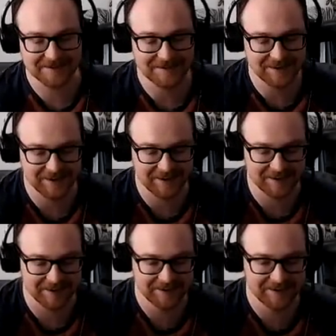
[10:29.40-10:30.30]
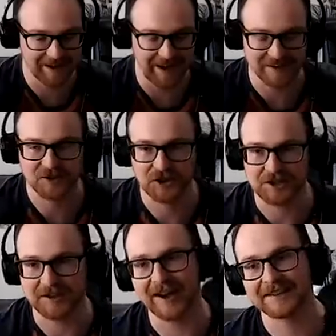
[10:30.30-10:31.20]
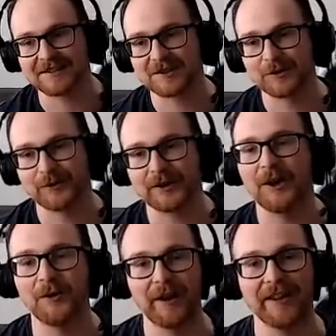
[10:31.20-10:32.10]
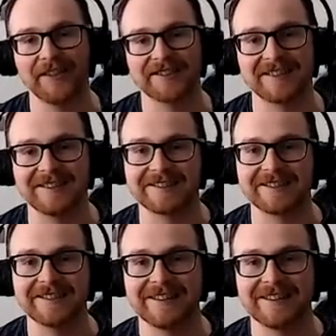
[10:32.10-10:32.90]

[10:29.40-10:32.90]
XG that hasn't scored a goal yet this season.